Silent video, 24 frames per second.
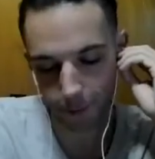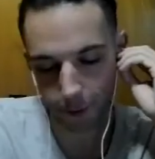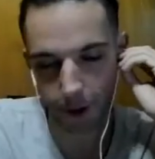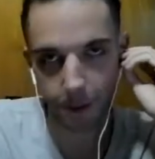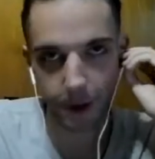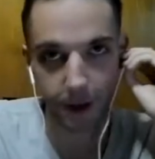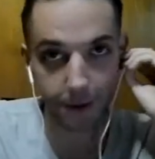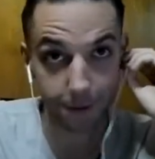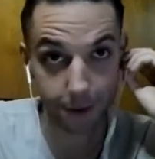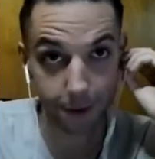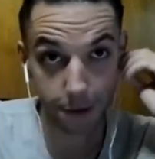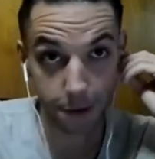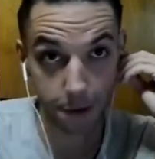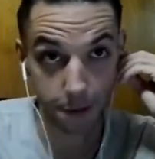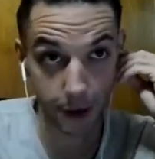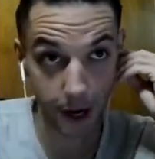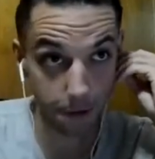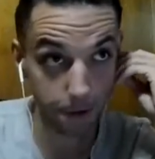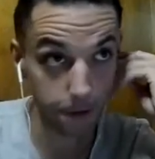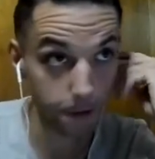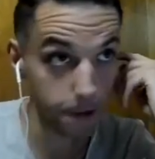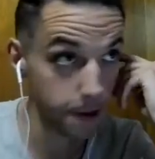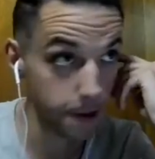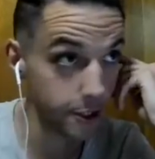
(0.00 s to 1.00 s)
One of my favorite
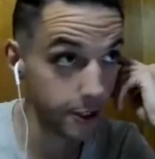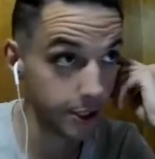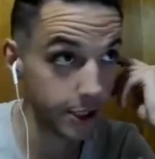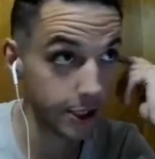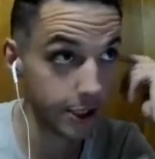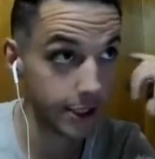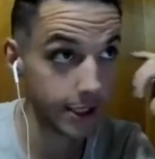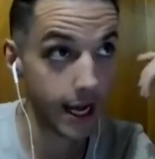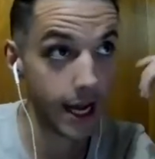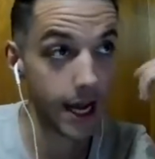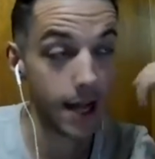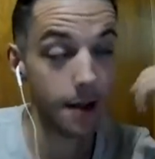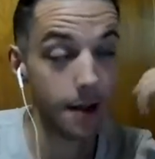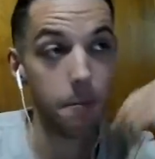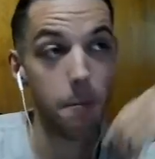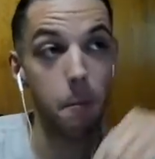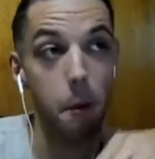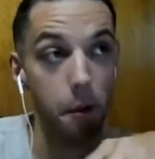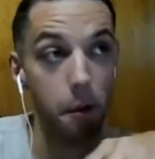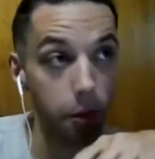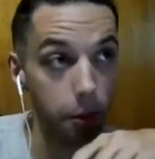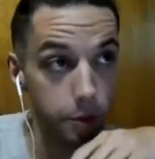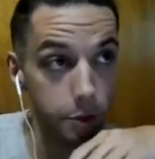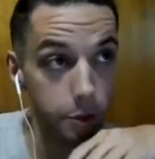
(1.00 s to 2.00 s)
metaphors is that
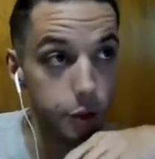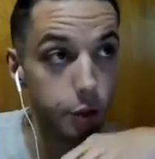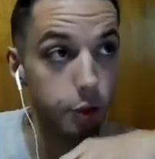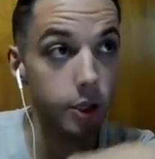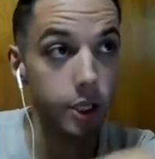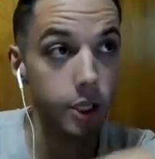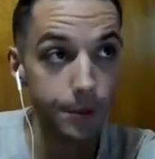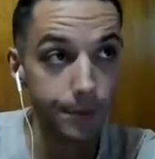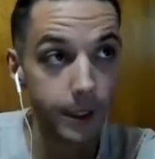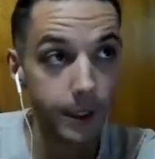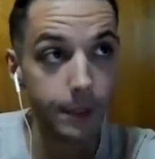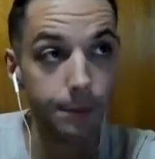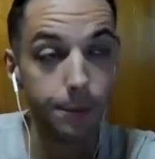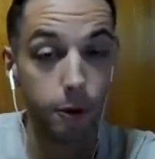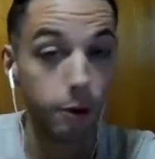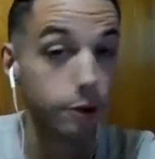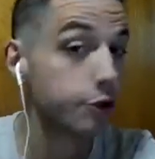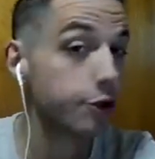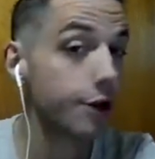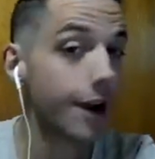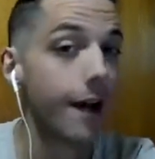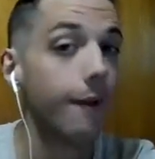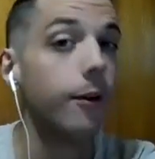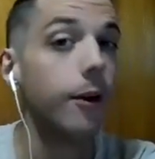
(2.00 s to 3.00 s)
the majority of people are
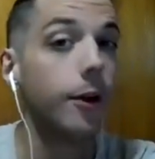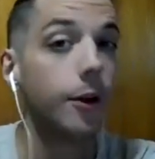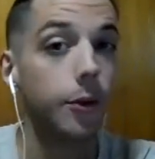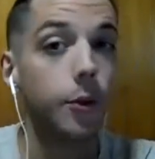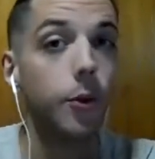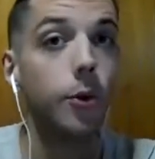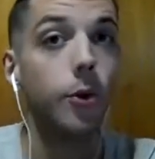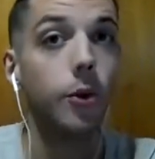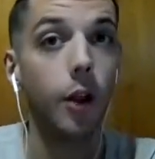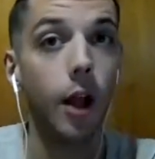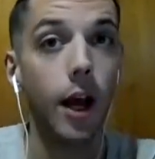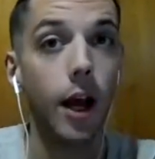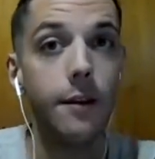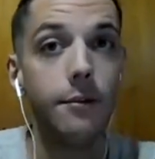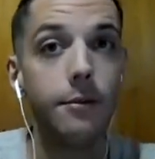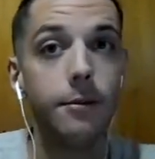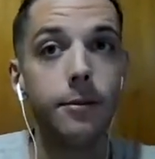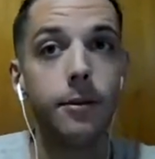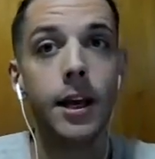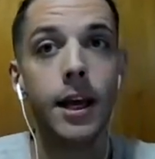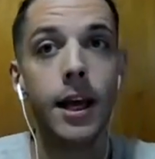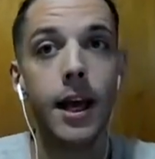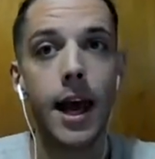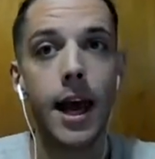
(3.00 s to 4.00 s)
traveling through life
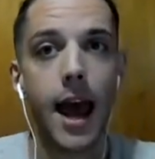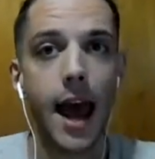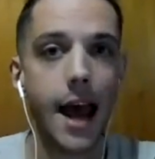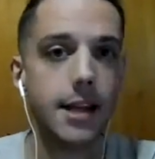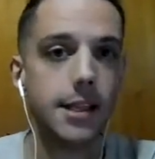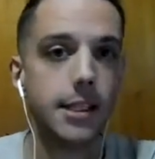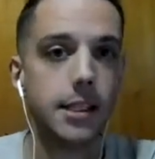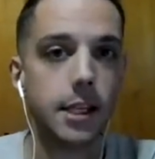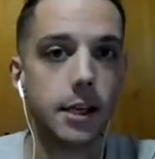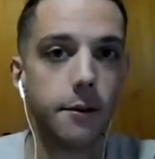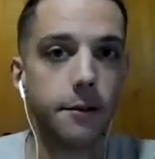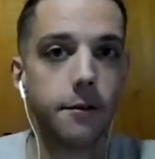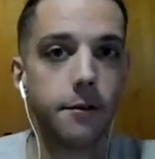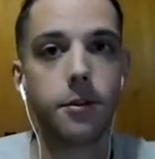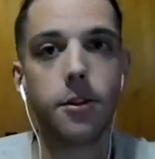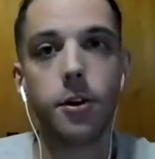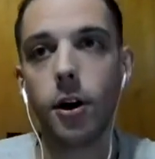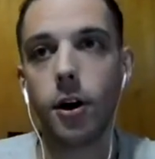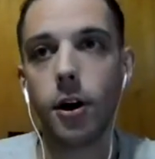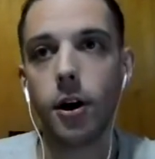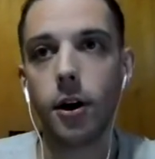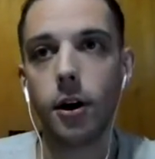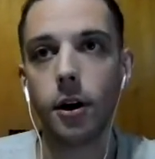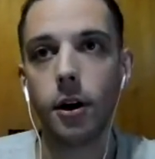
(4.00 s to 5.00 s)
as if
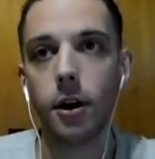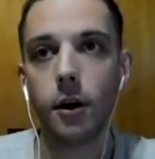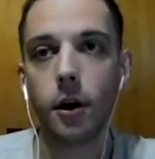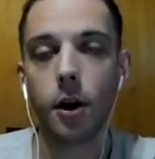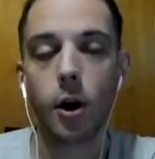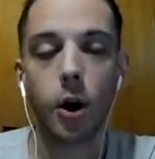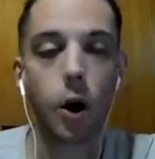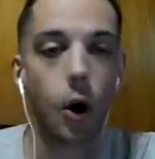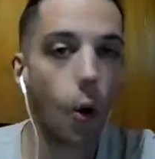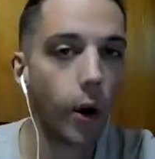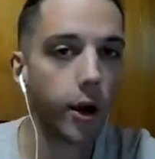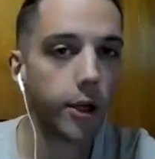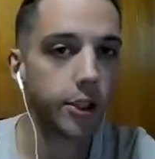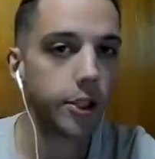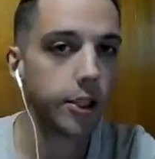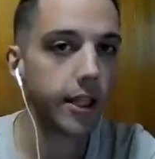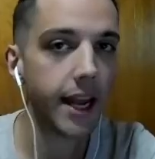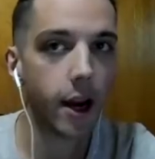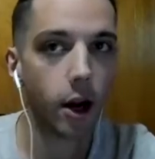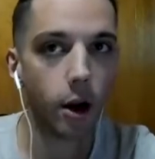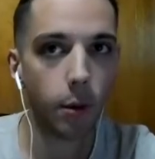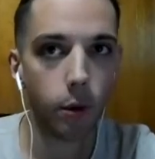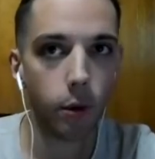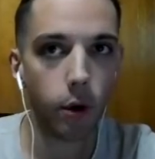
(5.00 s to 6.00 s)
they're going to
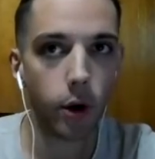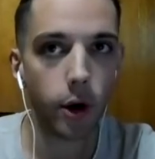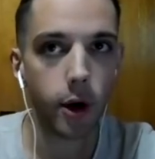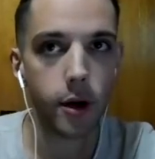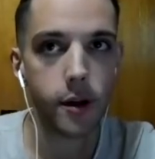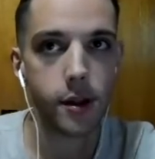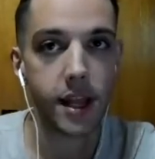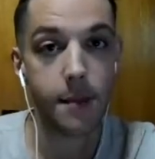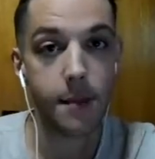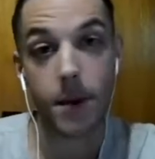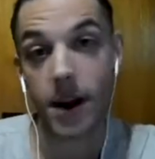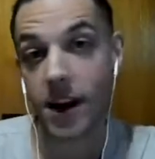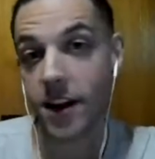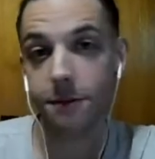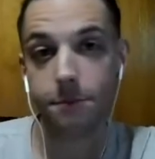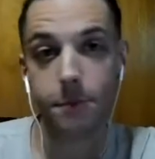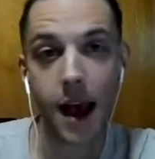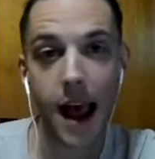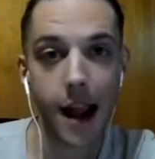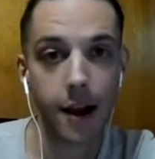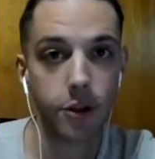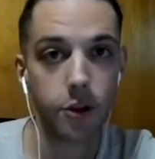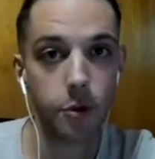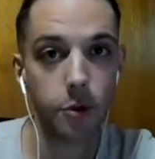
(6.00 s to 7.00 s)
the airport. They may have
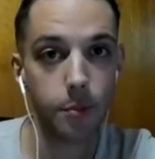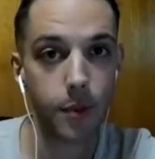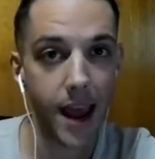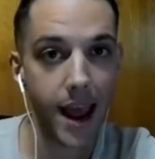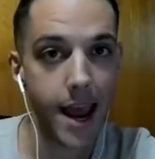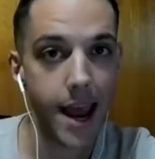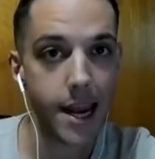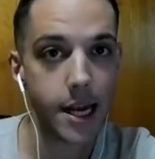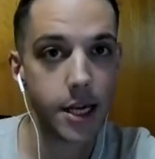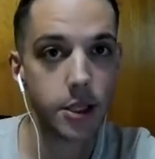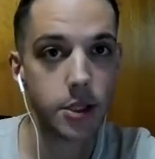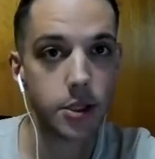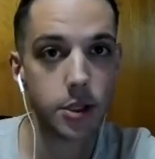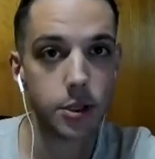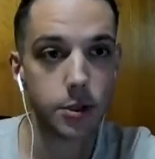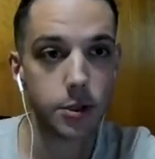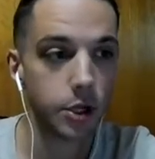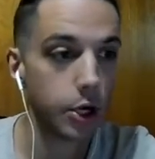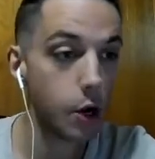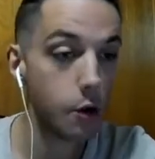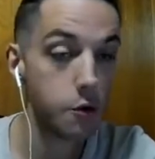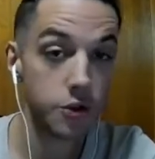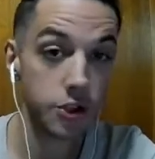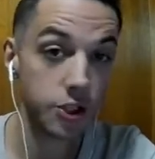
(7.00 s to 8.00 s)
packed their bags
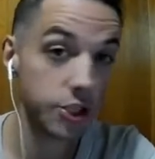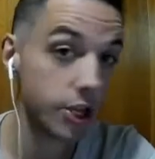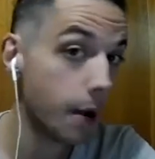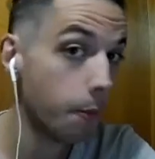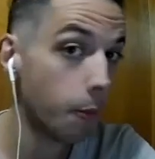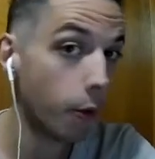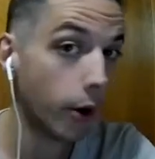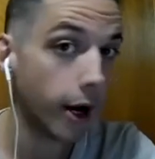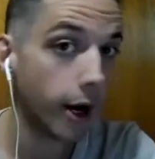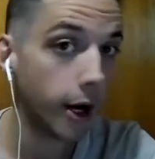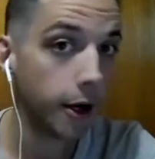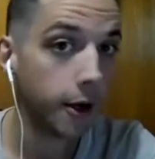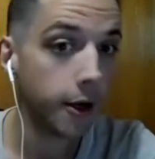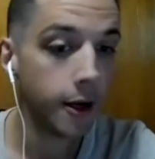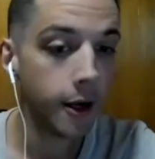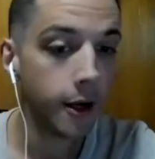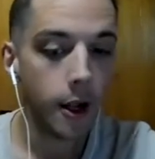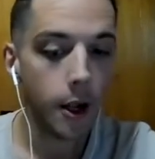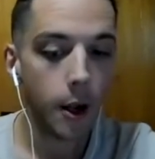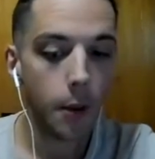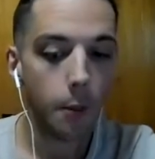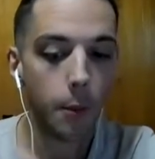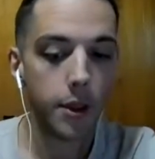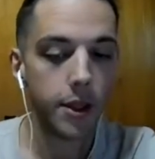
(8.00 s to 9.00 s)
to go somewhere,
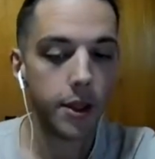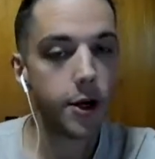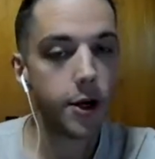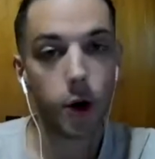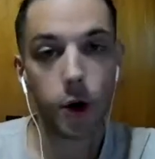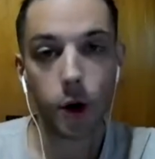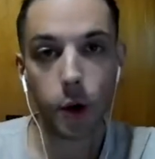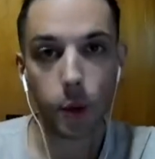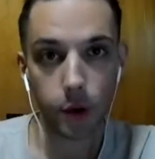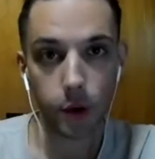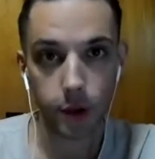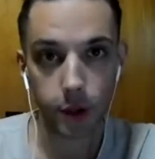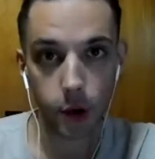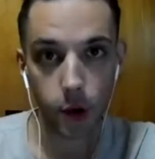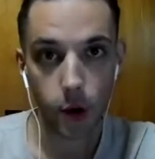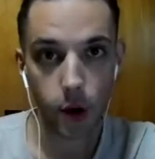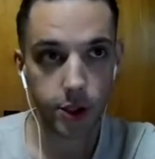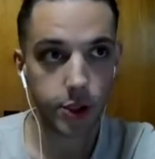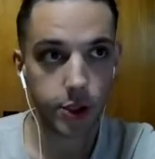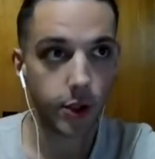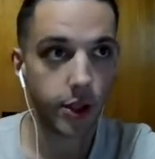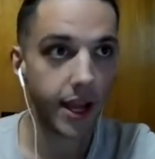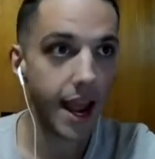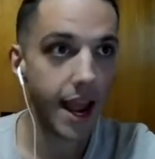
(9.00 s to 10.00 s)
but they don't know where they're going.
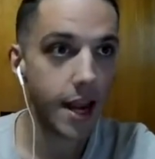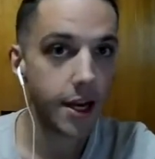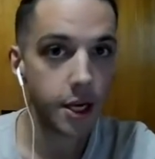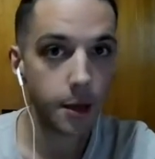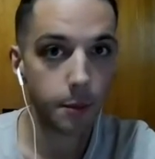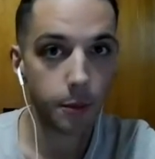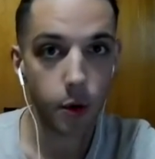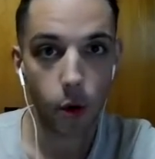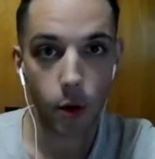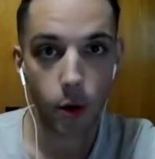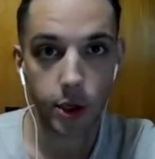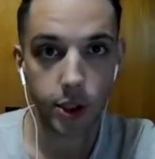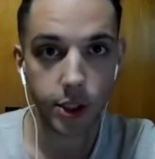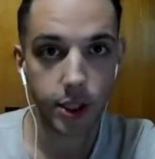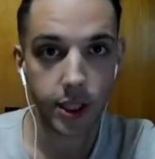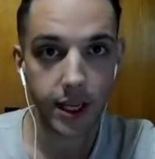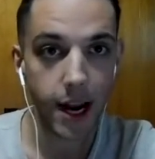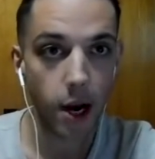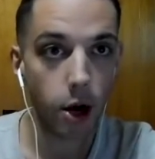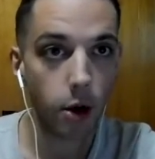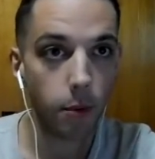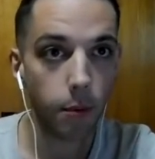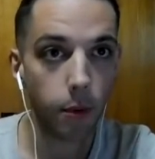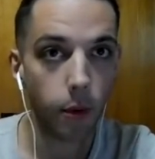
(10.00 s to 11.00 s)
So they end up going to the
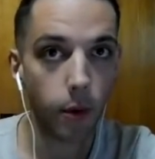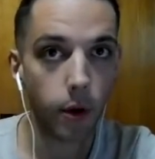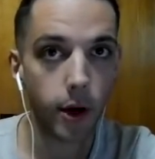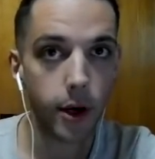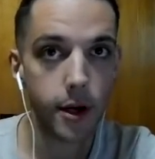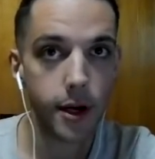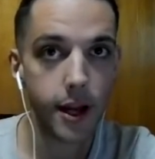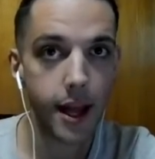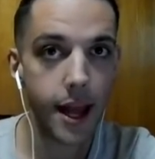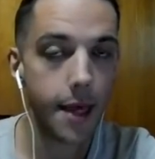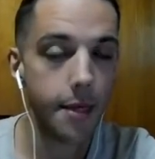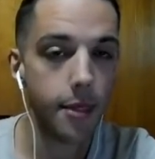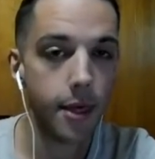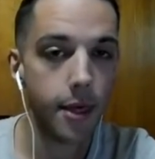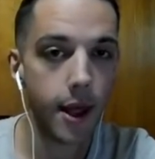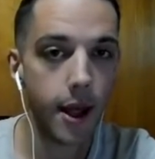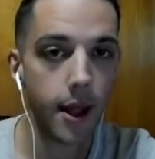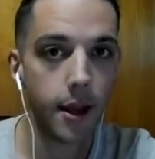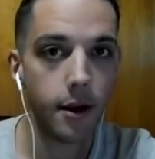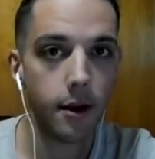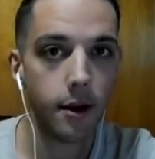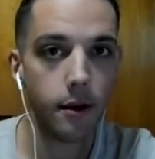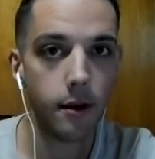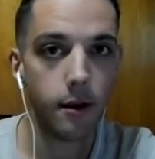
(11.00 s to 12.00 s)
airport, and
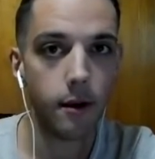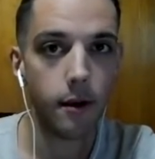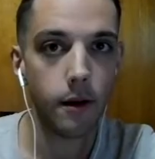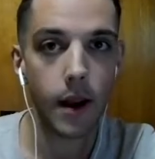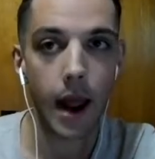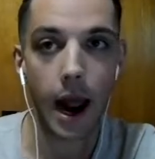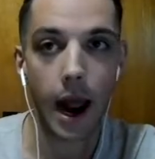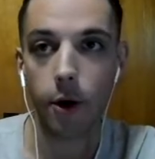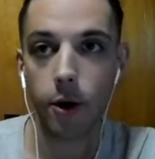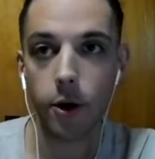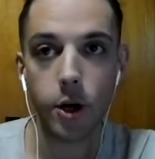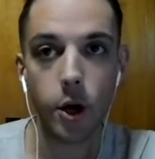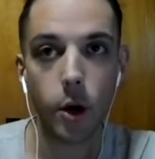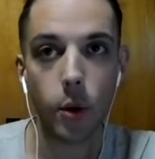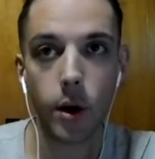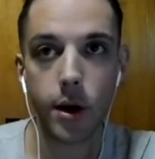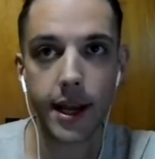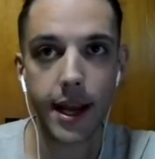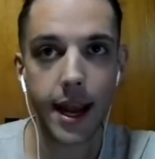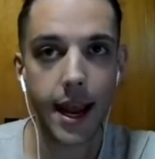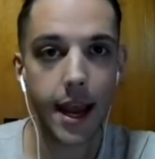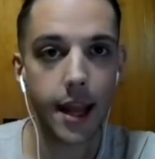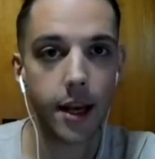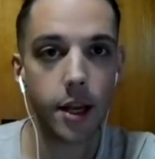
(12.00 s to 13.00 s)
then out of nowhere,
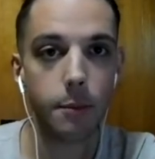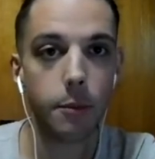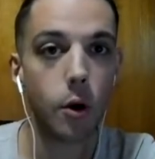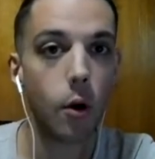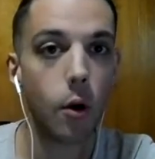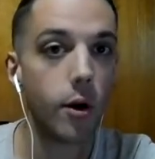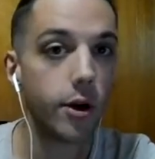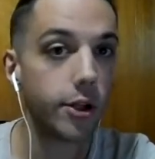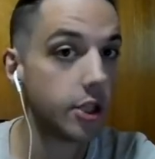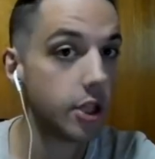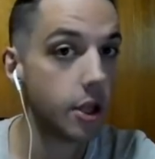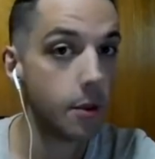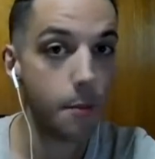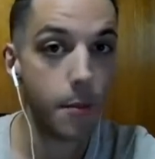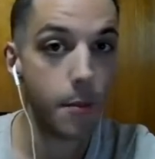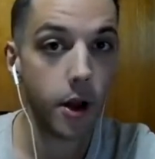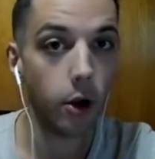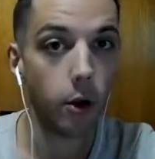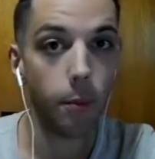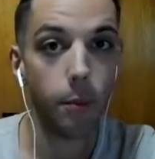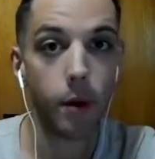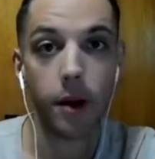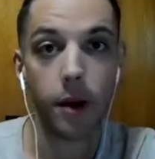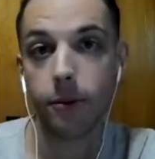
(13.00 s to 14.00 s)
they end up going to the
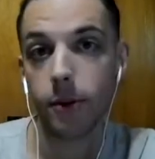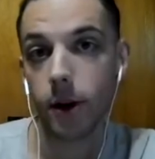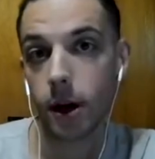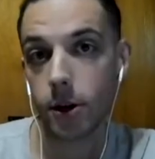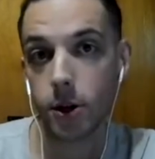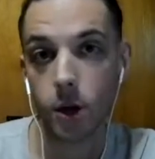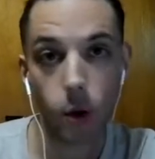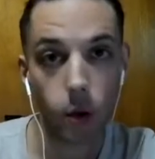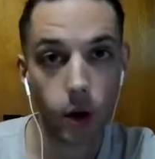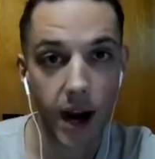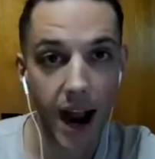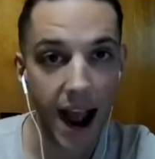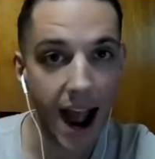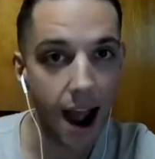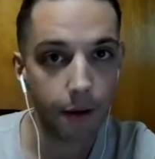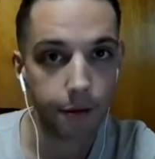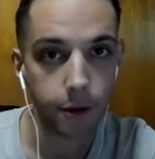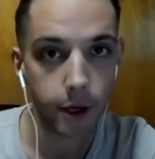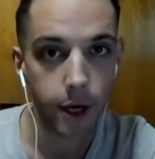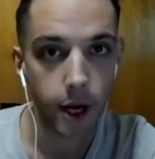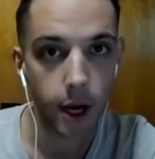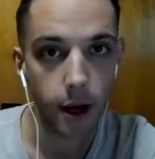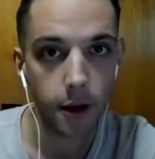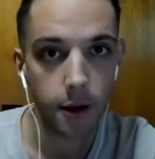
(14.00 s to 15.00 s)
middle buttfuck nowhere,
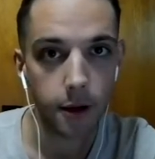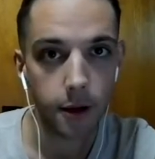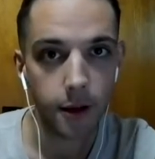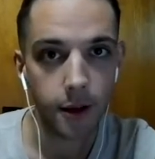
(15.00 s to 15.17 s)
Africa.